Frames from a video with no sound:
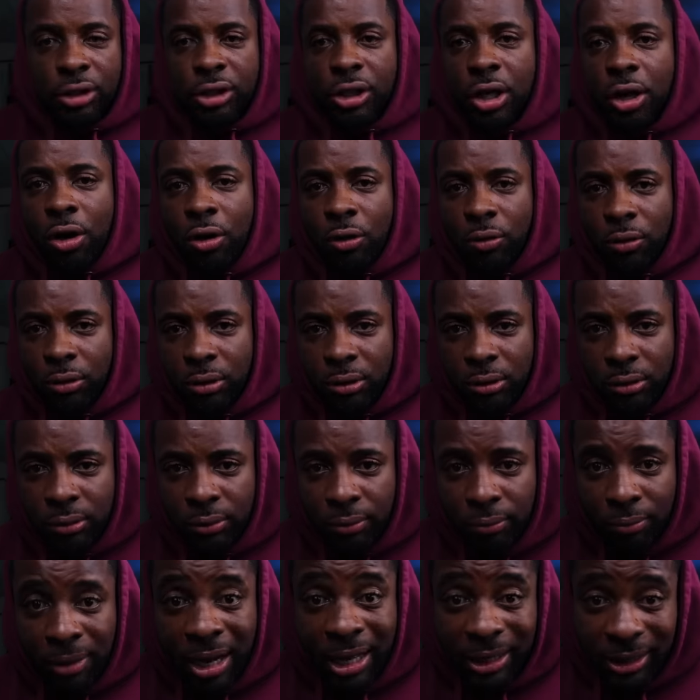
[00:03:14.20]
So
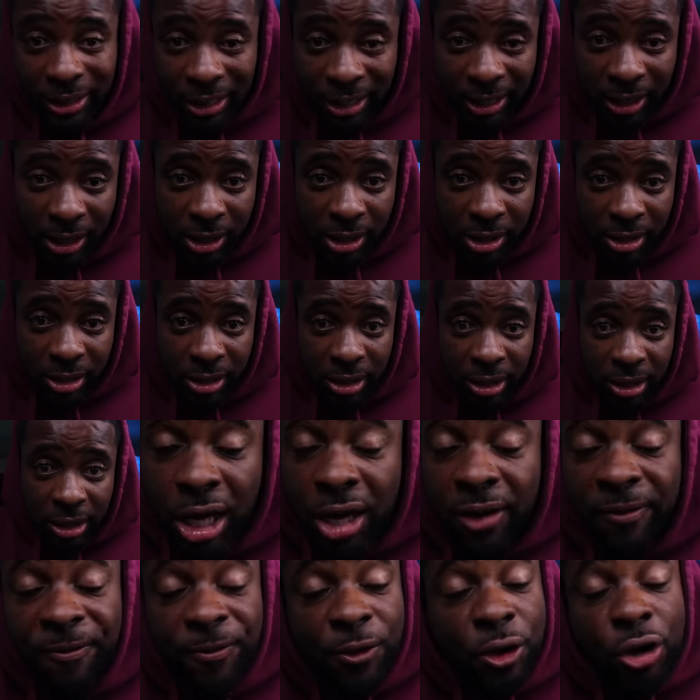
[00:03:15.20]
my thing is,
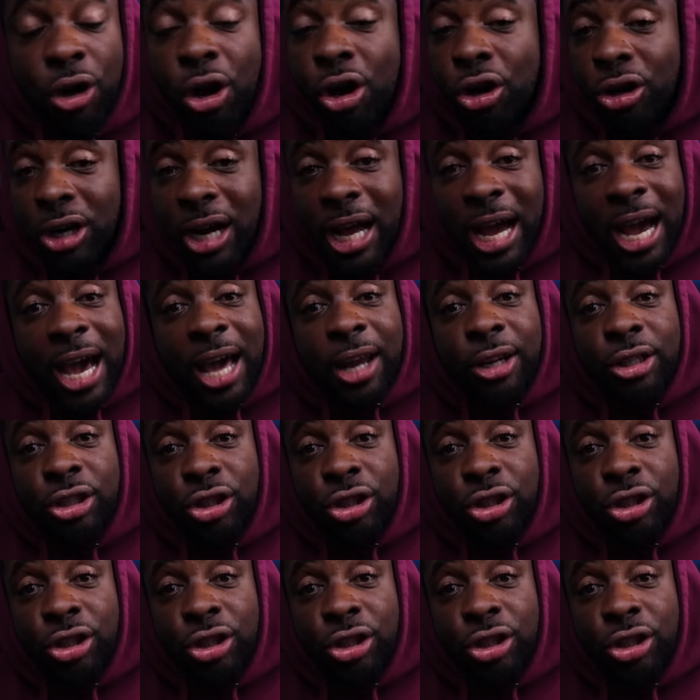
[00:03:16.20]
if you don't know how to